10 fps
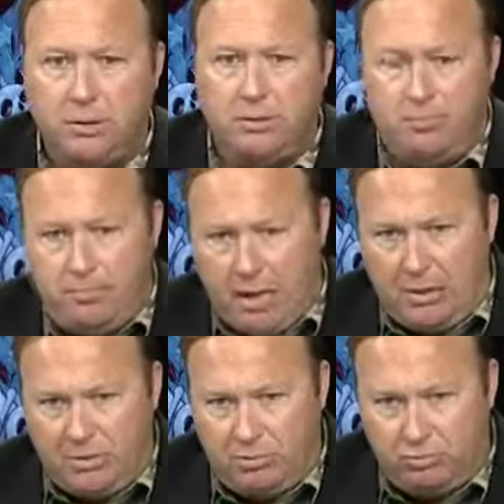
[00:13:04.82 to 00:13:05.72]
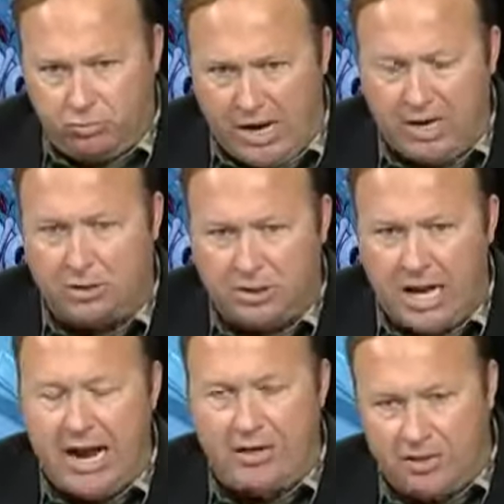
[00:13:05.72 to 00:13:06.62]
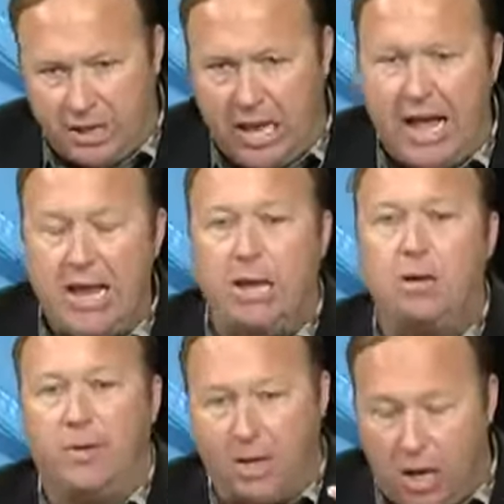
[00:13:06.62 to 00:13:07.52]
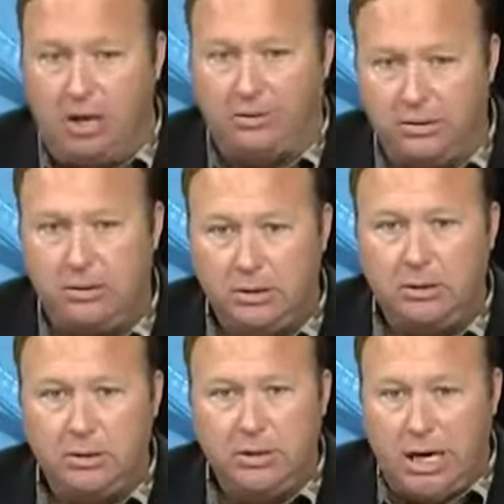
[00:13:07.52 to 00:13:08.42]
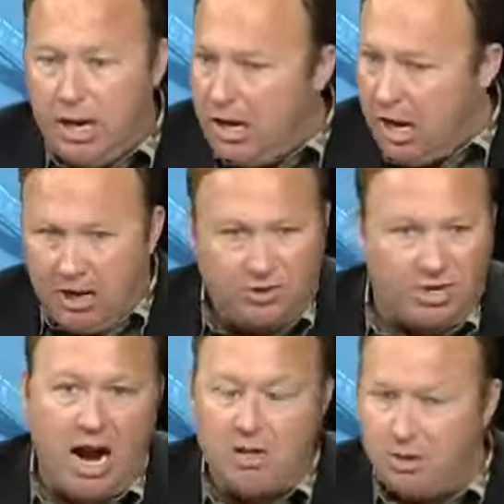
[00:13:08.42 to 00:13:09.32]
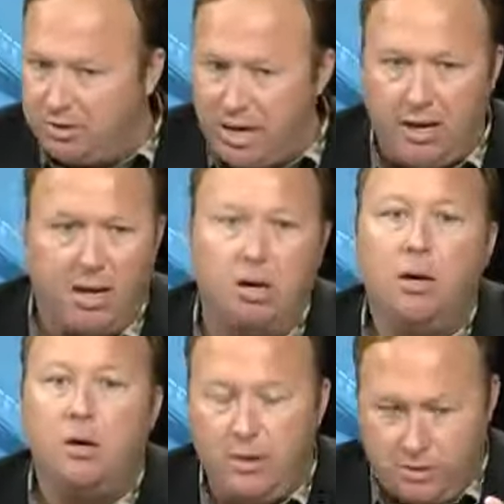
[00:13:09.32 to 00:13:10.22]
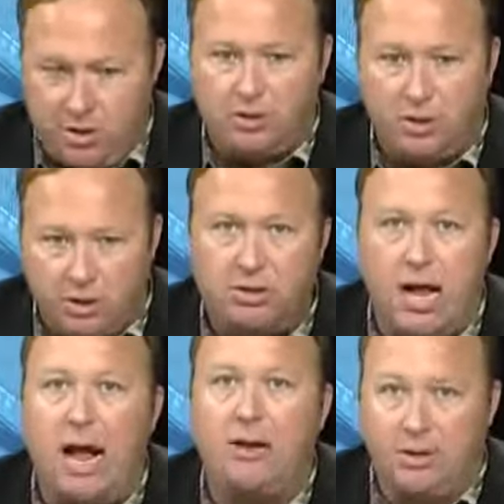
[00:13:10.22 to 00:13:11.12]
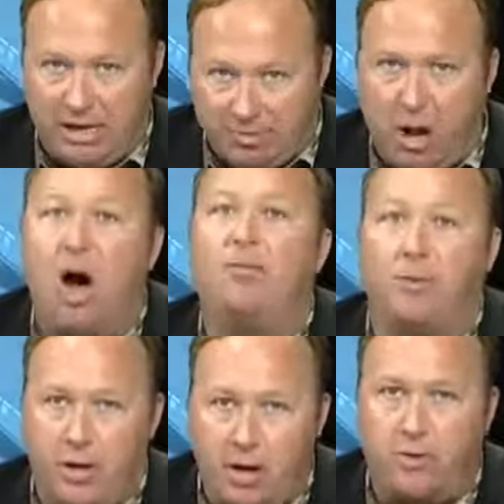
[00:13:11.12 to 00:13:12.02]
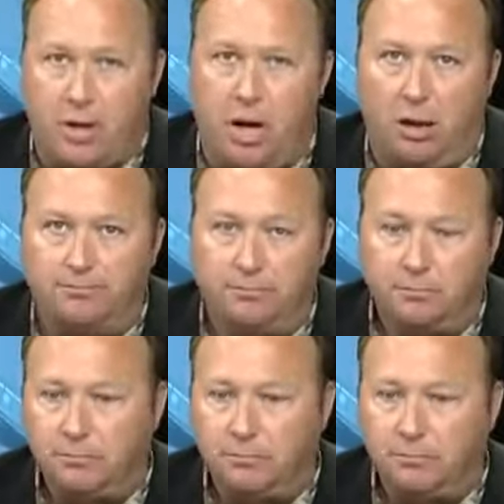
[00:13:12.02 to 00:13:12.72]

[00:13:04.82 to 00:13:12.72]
You know, regular scientists led into the cult. And any scientist will tell you that's a good scientist, they've been offered into the cult.